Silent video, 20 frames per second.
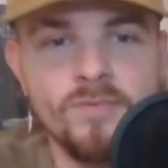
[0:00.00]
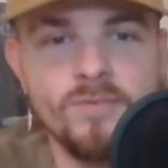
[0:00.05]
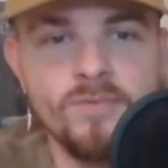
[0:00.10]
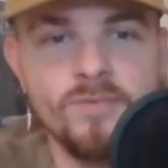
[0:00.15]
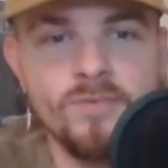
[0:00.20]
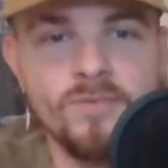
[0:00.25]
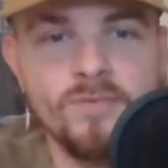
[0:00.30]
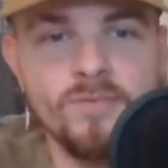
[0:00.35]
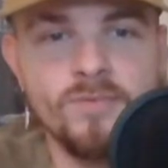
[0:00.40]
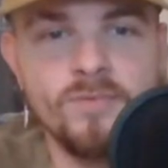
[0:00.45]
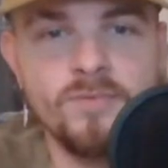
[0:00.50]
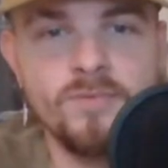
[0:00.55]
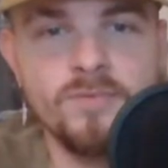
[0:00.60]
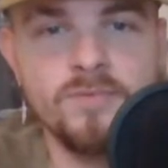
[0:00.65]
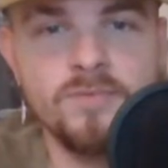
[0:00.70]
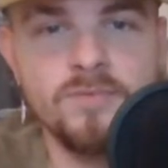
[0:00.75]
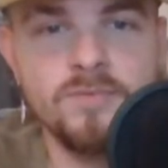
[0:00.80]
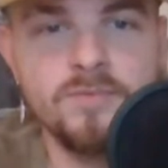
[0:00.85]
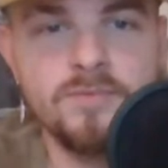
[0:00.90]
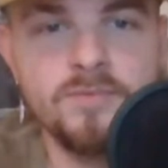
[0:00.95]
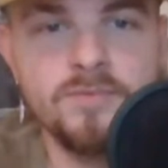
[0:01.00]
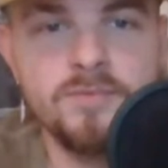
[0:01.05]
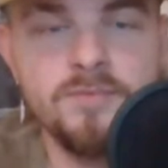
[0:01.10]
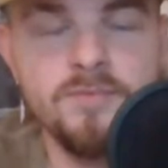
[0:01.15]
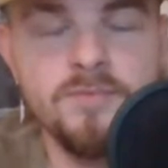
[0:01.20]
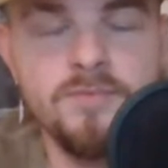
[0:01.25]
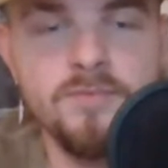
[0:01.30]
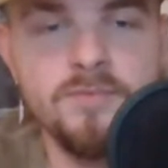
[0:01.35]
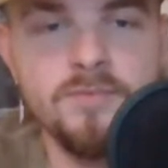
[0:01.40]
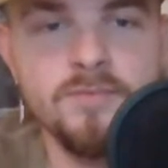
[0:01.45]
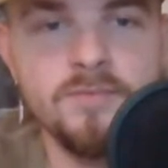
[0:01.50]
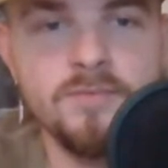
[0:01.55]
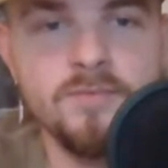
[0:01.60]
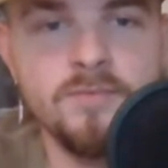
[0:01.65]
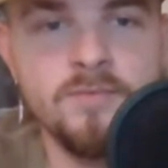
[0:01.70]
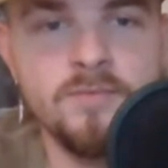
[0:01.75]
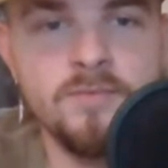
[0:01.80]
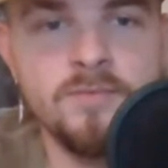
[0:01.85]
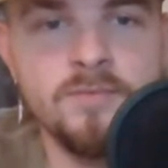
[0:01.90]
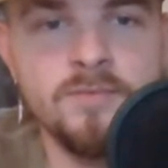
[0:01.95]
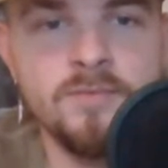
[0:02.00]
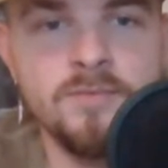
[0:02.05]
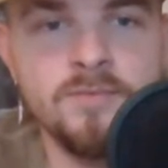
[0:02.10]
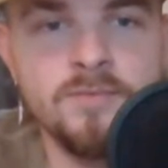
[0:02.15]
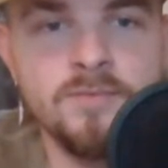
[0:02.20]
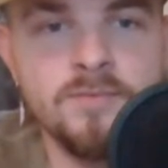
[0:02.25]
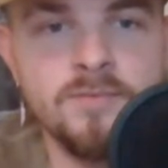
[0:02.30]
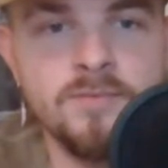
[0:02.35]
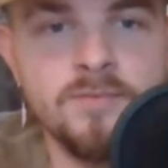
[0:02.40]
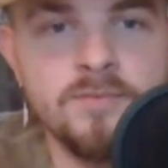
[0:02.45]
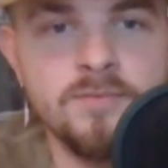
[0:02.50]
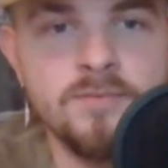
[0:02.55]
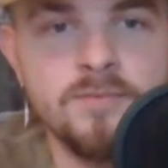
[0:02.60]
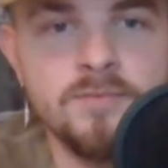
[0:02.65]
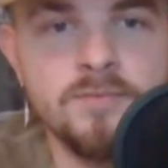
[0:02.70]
(not speaking)